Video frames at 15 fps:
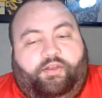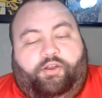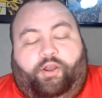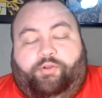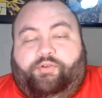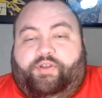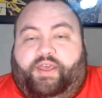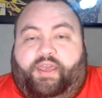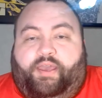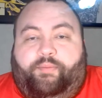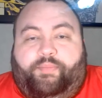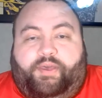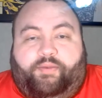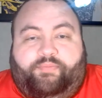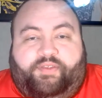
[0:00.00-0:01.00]
Notre
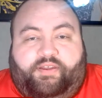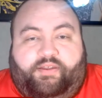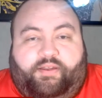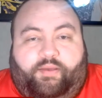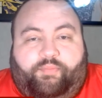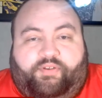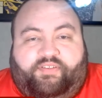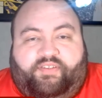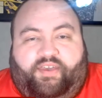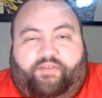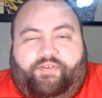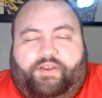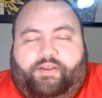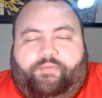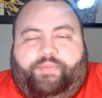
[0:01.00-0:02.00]
Dame comes in at number
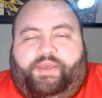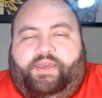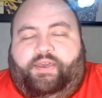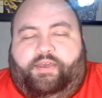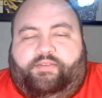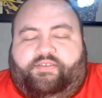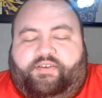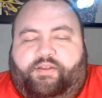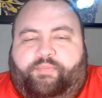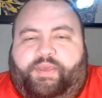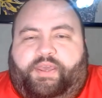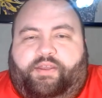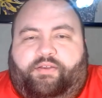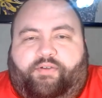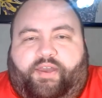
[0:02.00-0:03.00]
seven. It'd be it's going to
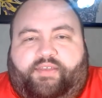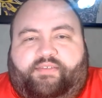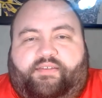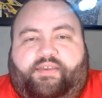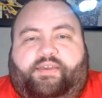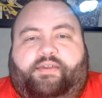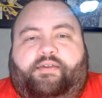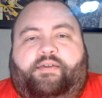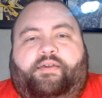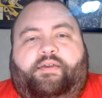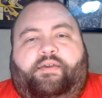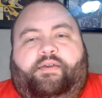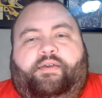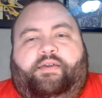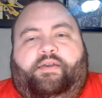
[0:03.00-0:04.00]
be interesting
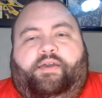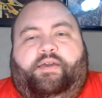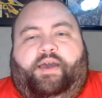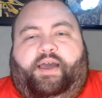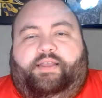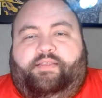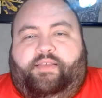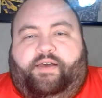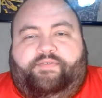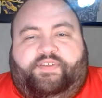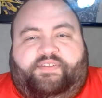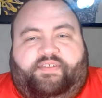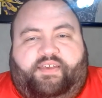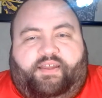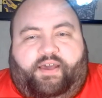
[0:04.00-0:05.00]
I'd love to
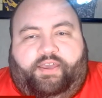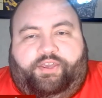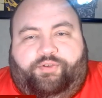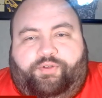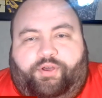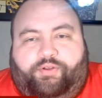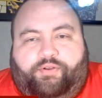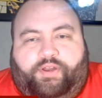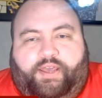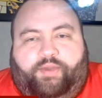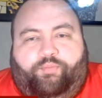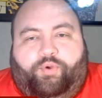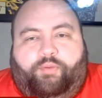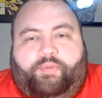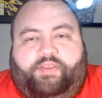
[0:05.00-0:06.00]
see an IU Notre
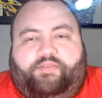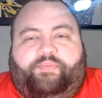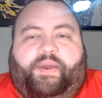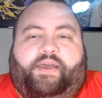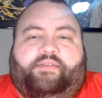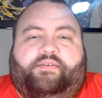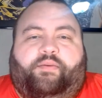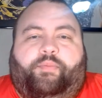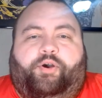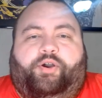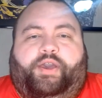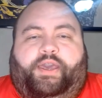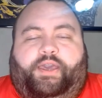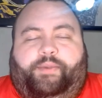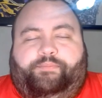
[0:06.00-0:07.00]
Dame women's
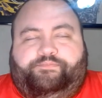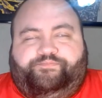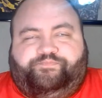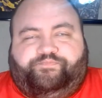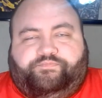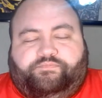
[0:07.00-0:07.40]
basketball game.